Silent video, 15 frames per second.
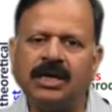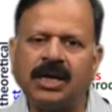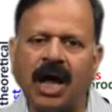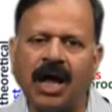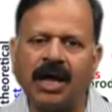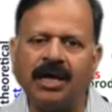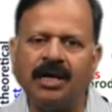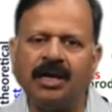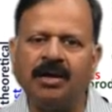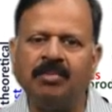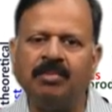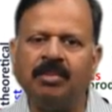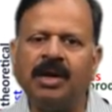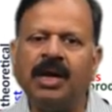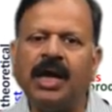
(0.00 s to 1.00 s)

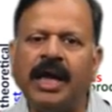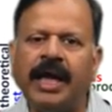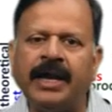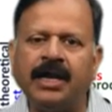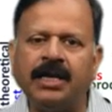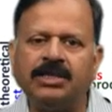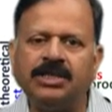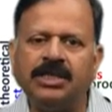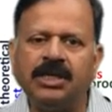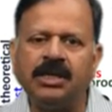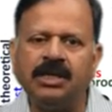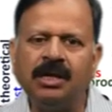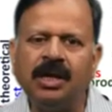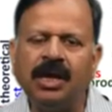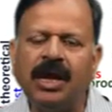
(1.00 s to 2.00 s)
time,
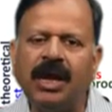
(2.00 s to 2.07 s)
energy,